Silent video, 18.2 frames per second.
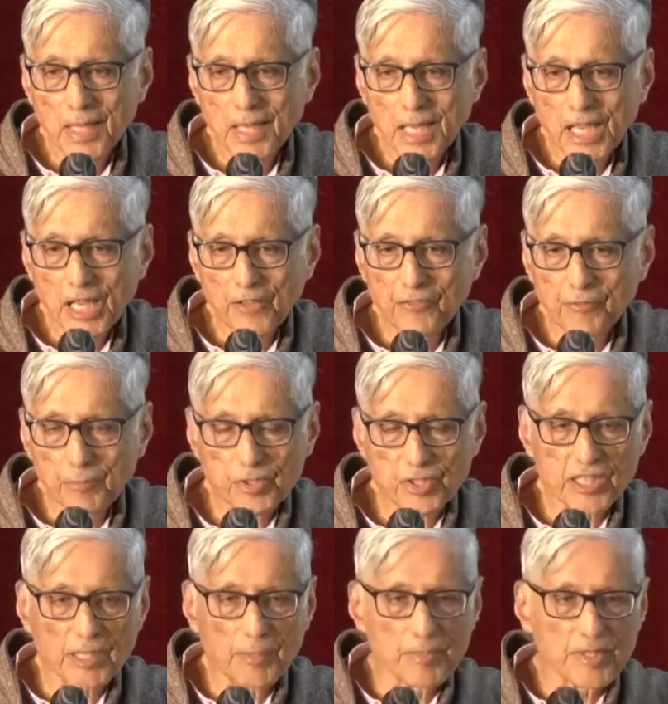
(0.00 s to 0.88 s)
If
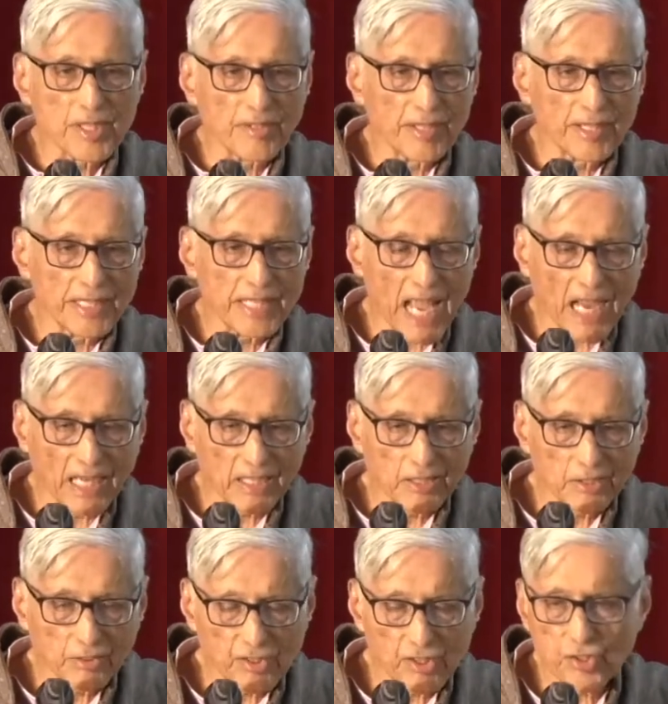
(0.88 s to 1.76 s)
Muslims are
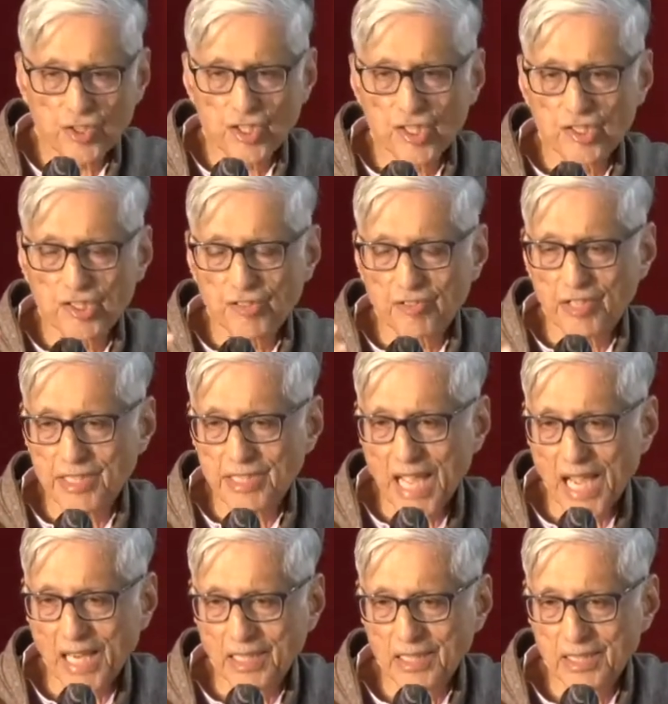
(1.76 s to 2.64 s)
attacked, Christians are
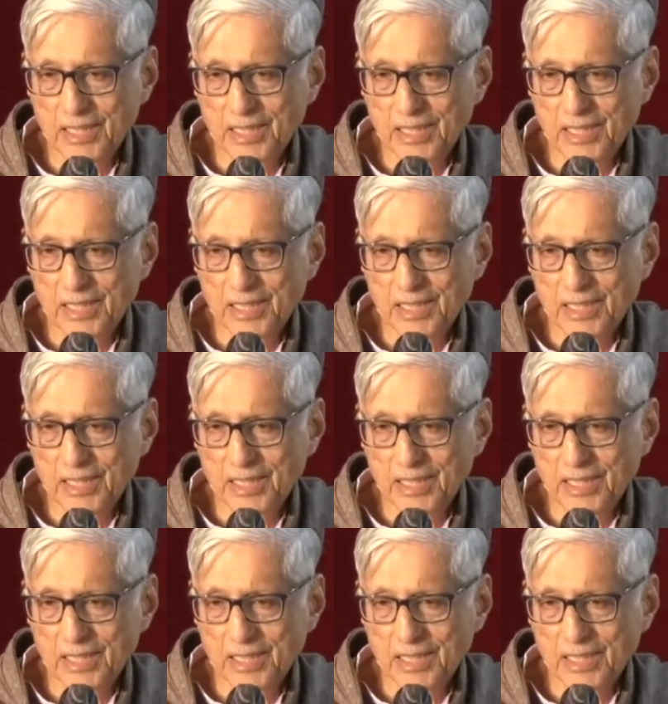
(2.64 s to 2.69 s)
attacked,